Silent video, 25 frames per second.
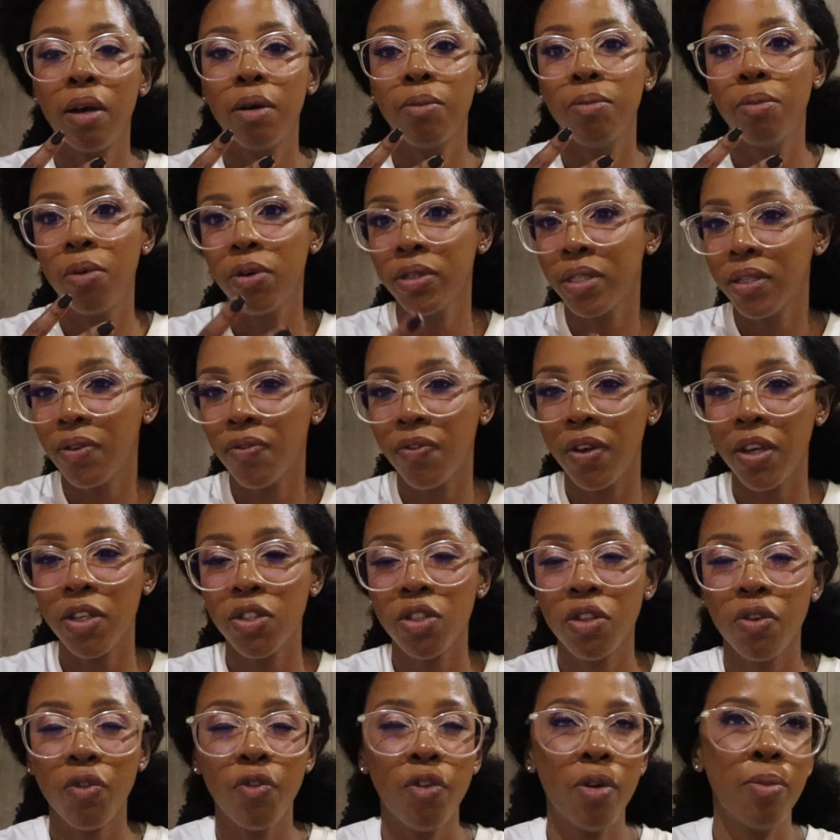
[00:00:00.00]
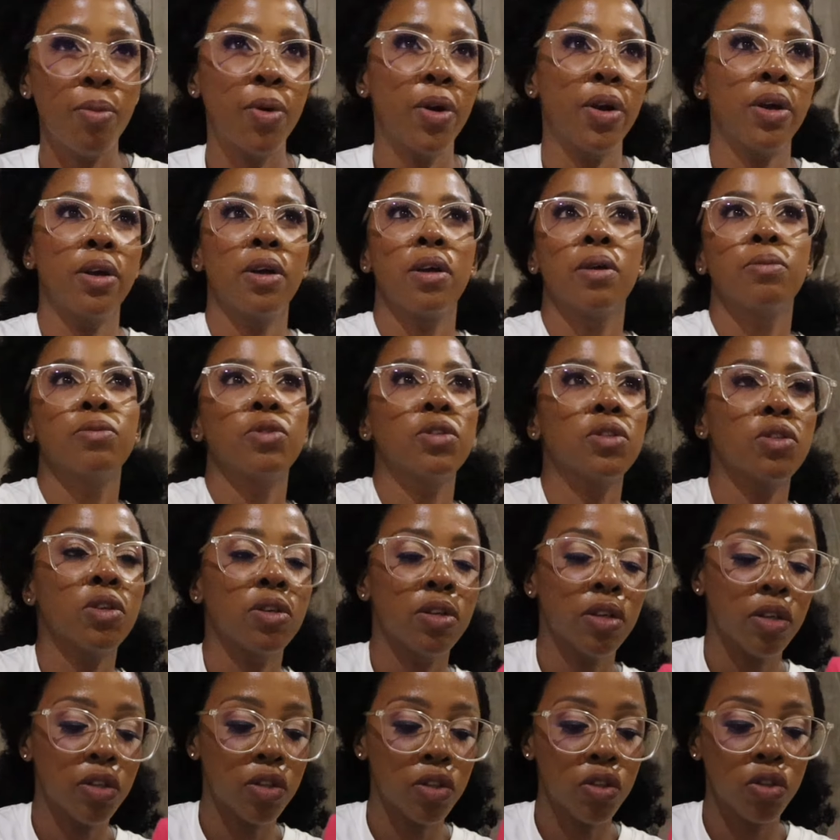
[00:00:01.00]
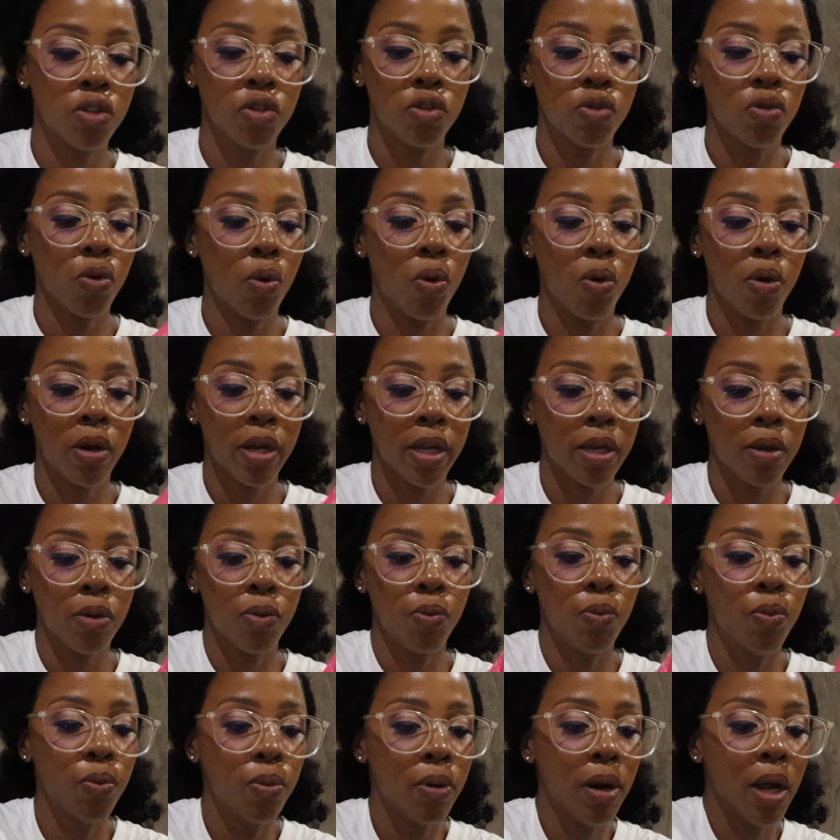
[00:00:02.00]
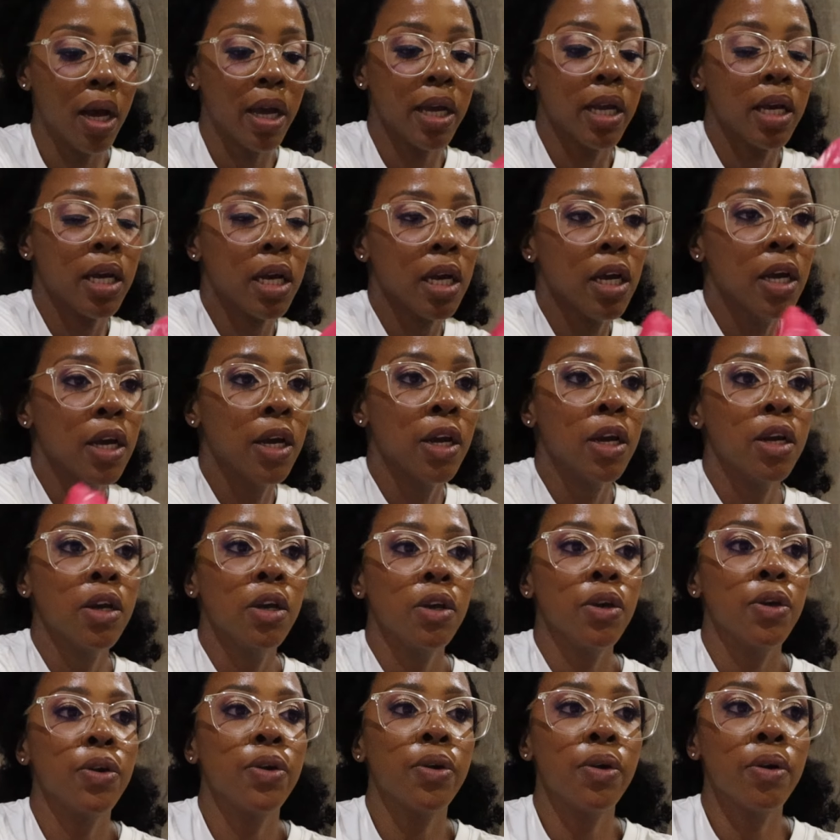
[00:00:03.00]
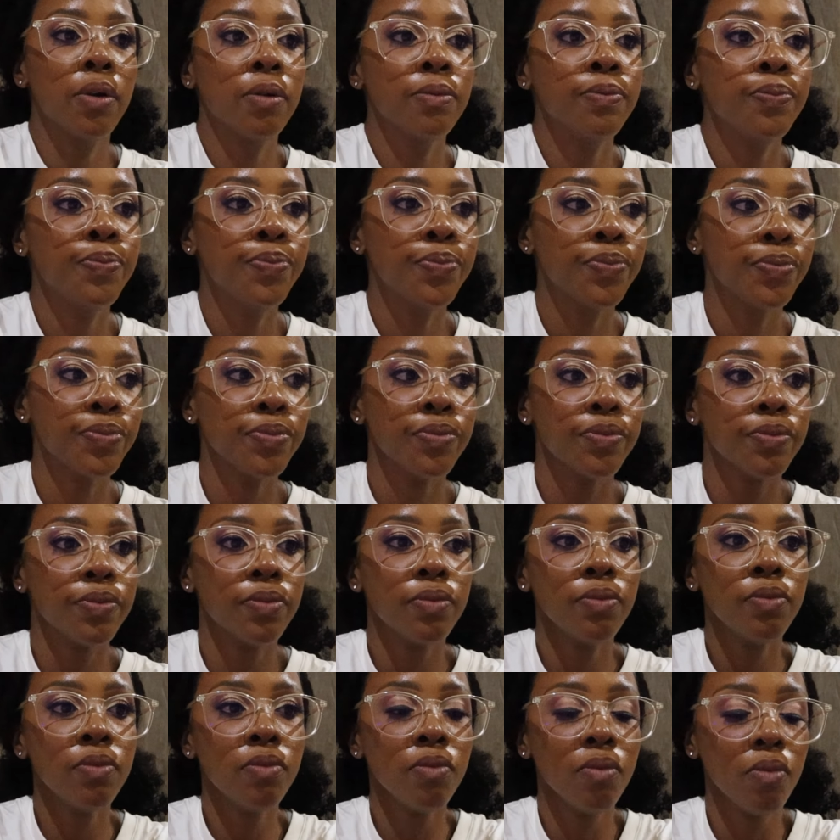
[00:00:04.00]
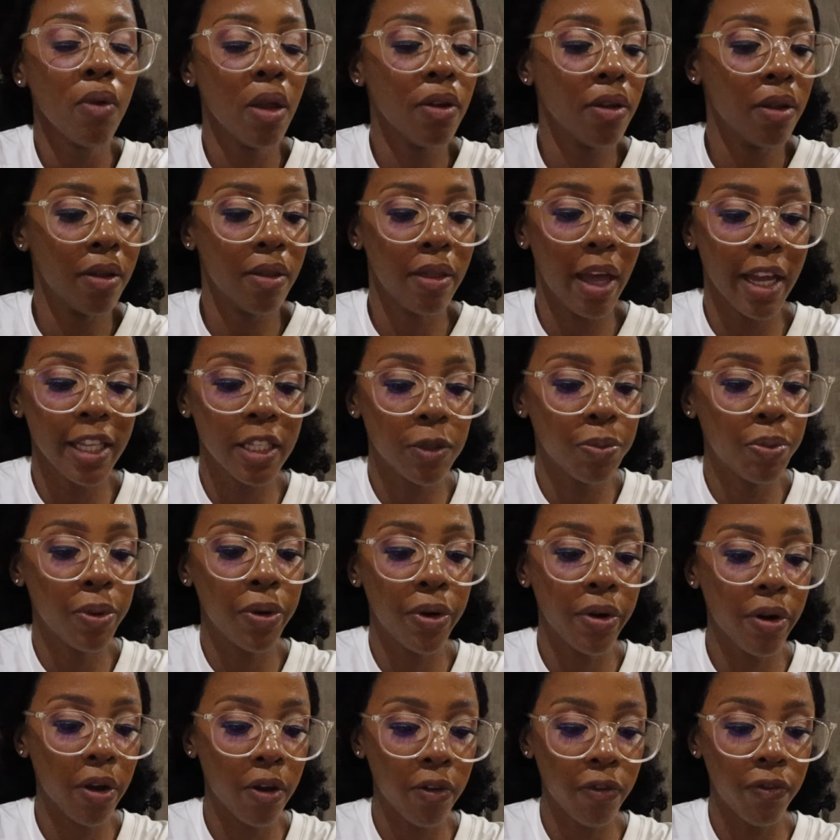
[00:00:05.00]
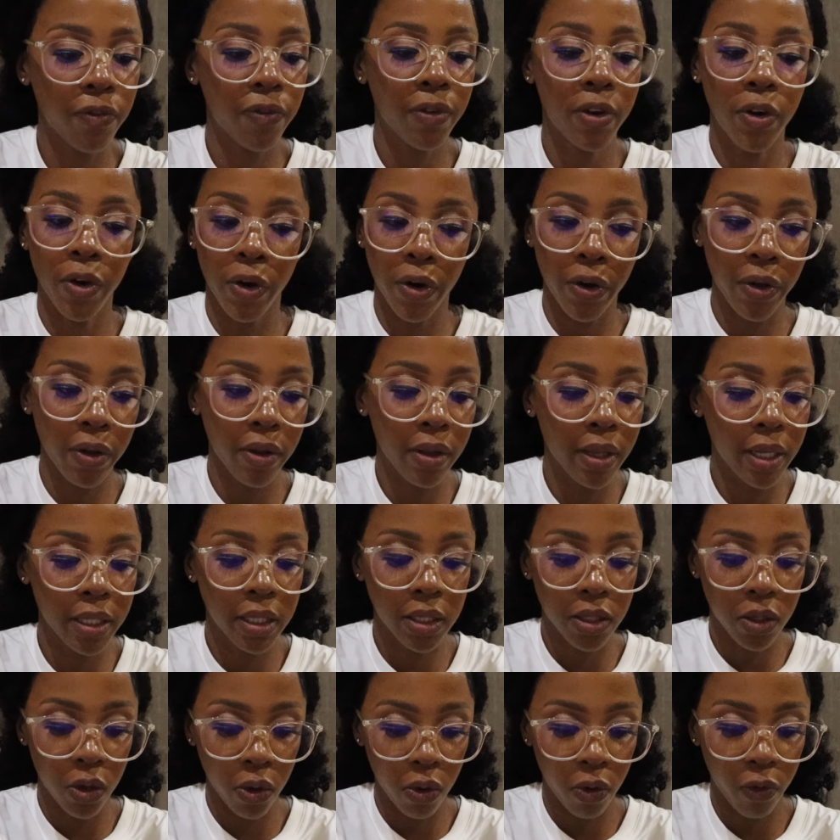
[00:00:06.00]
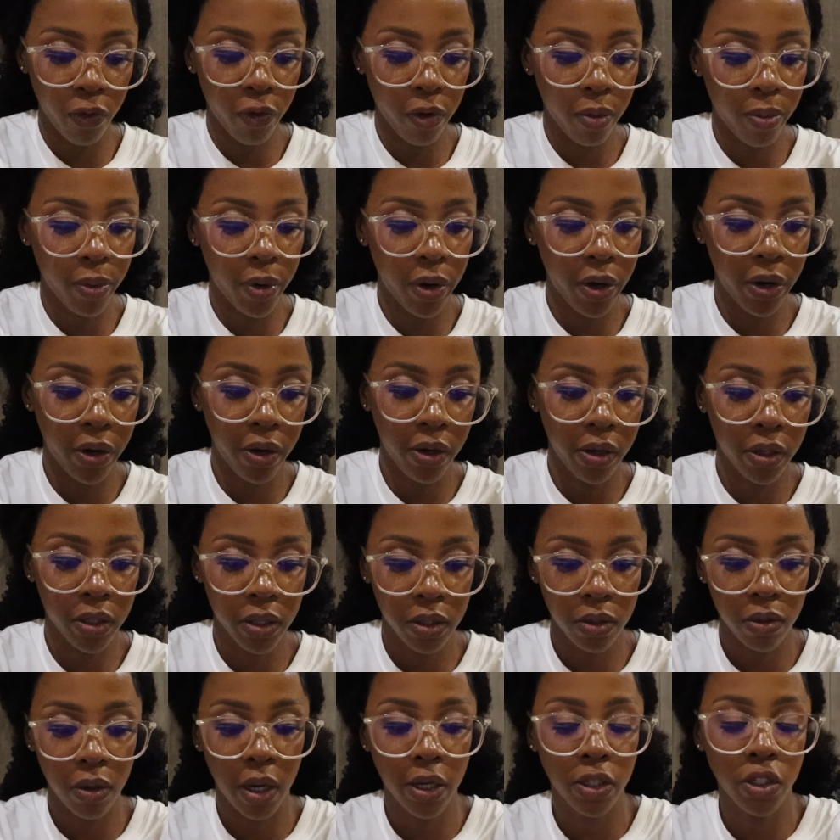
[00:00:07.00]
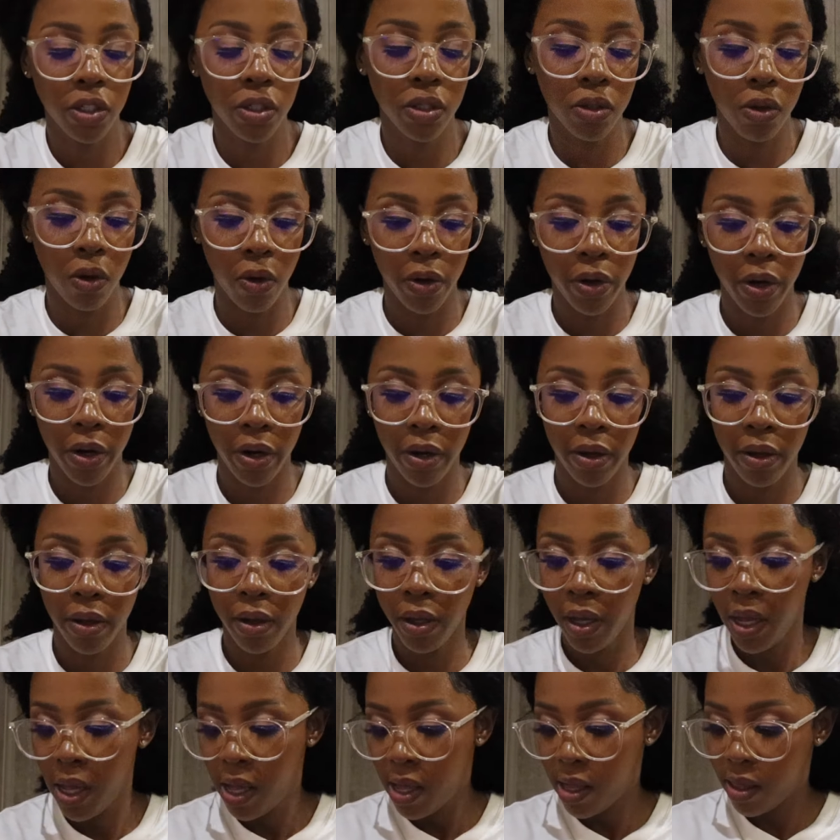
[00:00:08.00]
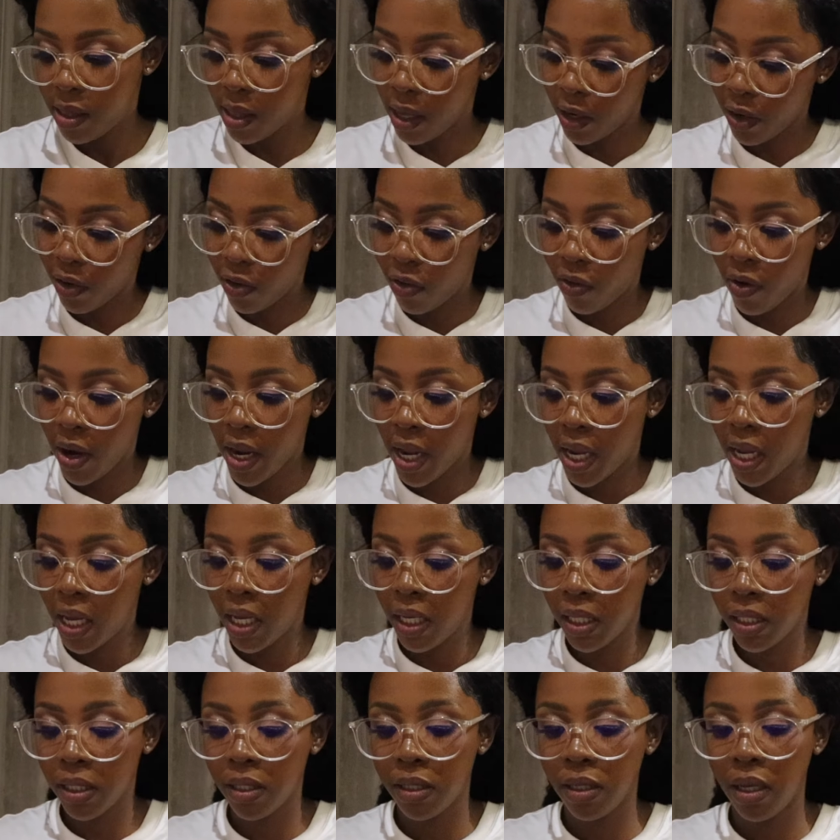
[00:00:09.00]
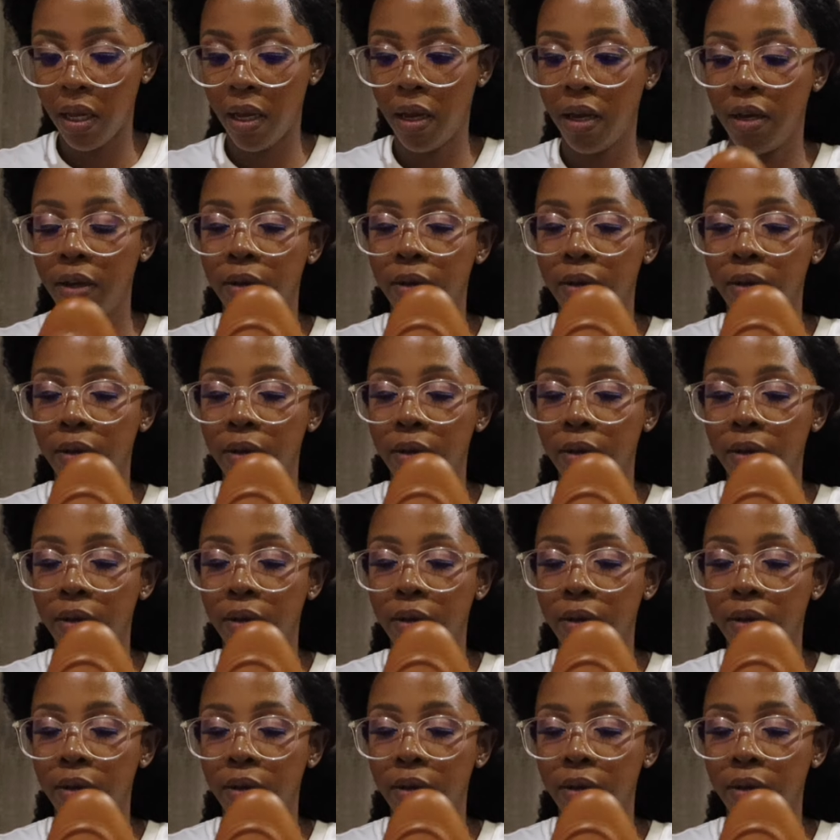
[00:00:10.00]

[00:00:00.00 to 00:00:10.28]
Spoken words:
motivation from her. I'm just going to draw, like, you know, that spirit of, girl, let's go from her. So I just got her that dress,